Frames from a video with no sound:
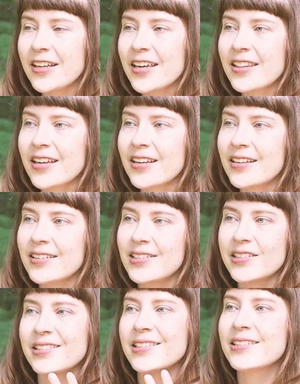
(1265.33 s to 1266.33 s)
like that has
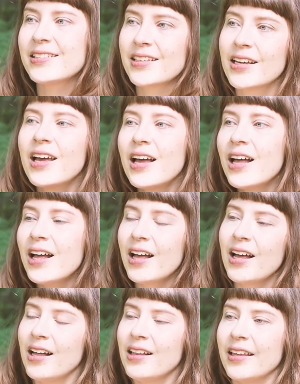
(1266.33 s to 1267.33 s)
just
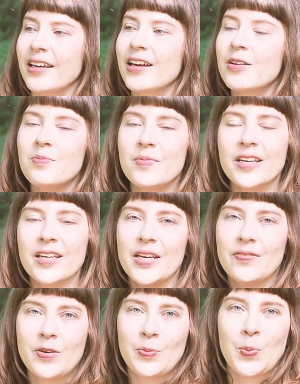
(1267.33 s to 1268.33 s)
like gotten me
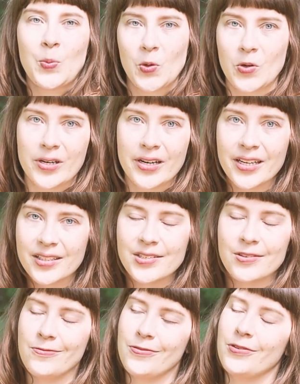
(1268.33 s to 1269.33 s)
even more
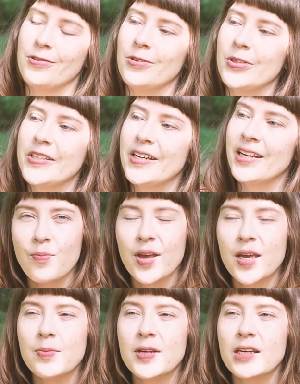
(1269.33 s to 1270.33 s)
into food.
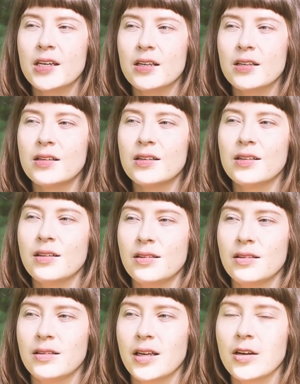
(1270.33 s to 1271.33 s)
Maybe
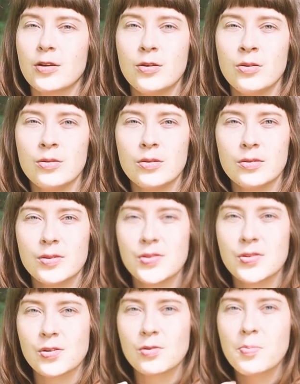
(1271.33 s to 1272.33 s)
like a noodle
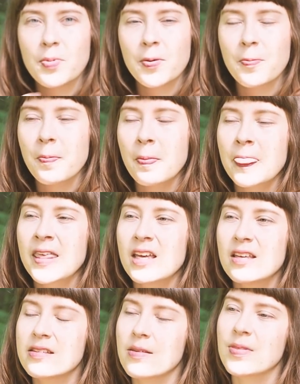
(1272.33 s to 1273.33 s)
soup.
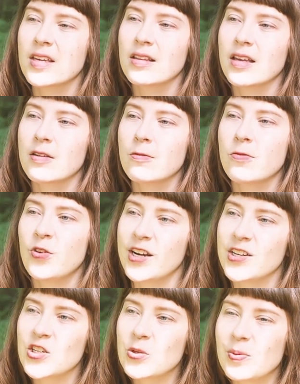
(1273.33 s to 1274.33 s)
Something like
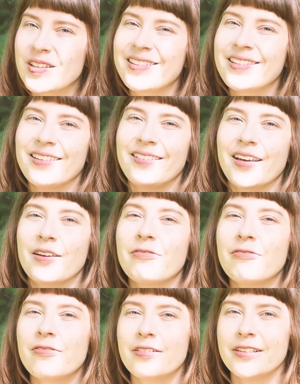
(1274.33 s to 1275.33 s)
fresh but still like
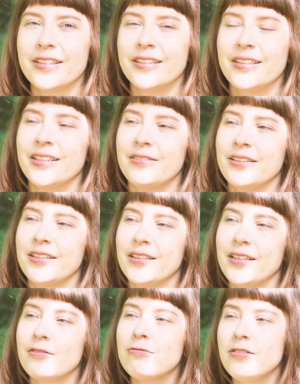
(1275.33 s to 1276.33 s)
really,
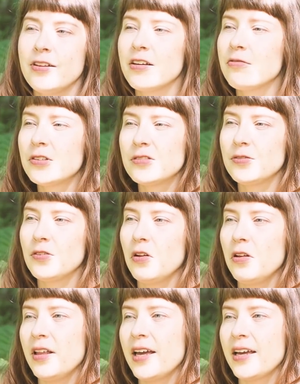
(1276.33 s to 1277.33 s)
really
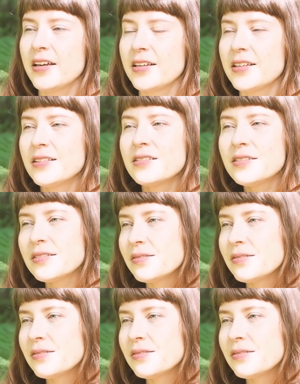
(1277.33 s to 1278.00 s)
flavorful and